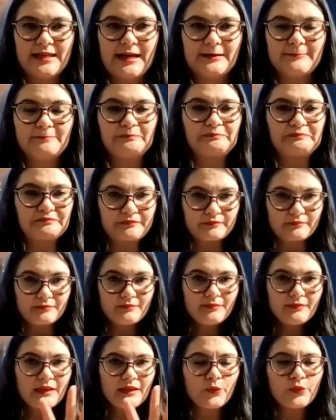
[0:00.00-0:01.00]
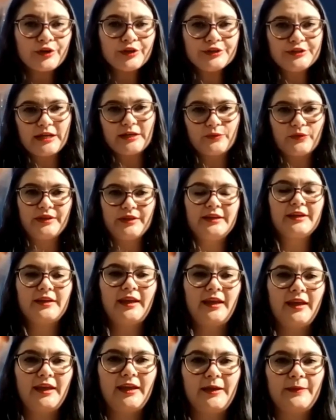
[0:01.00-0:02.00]
that we're done
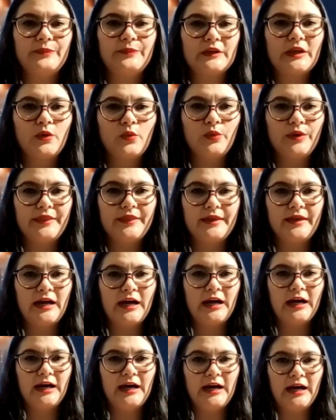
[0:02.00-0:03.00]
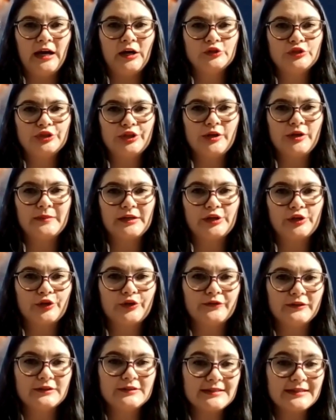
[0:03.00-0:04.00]
with the autonomic
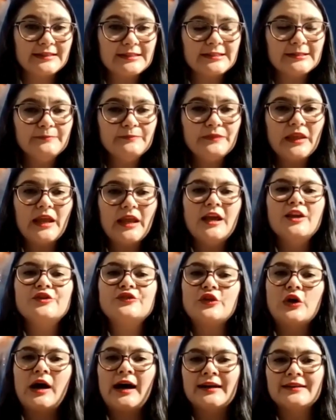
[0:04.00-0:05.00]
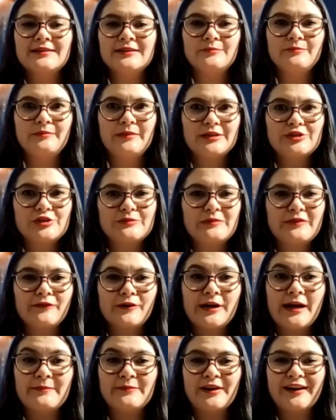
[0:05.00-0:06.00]
nervous system. So as I mentioned
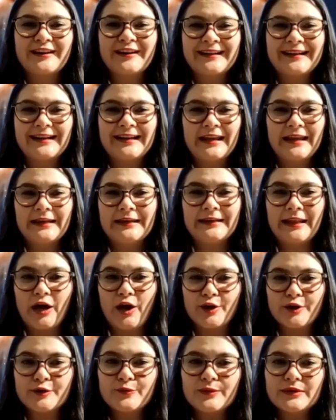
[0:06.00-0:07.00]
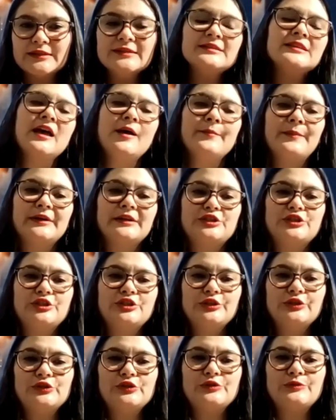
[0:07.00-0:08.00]
before, I'm not going to click in the other ones, but
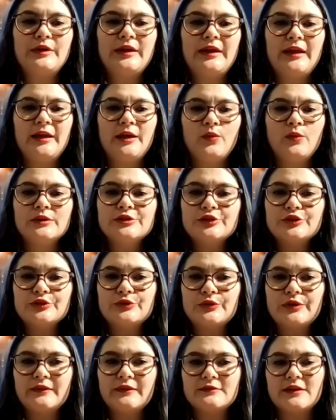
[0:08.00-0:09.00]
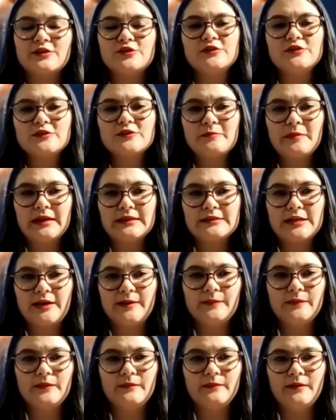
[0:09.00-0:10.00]
just when you're doing the sessions,
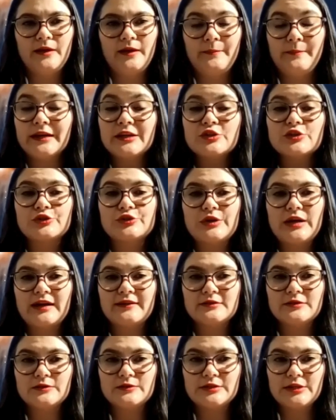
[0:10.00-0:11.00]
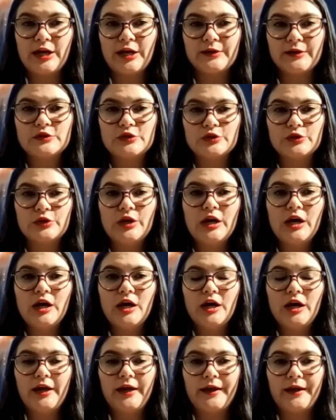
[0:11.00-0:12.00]
make sure you have some time to
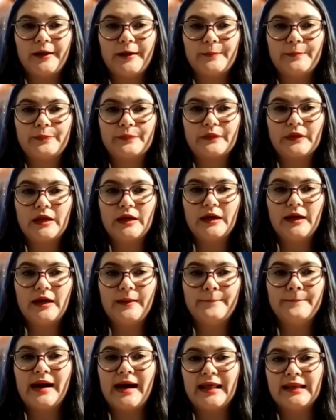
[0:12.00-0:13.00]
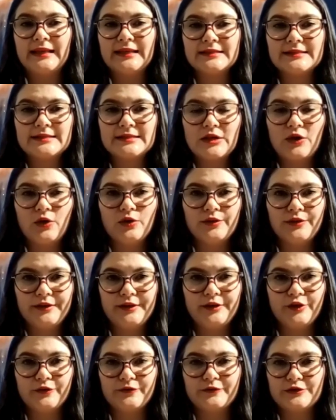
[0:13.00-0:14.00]
balance all the
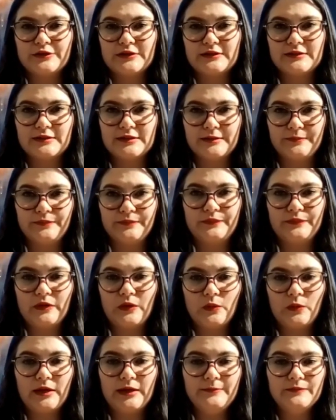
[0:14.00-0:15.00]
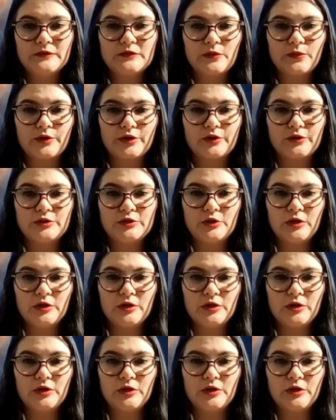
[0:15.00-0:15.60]
nervous system. Okay, so we're going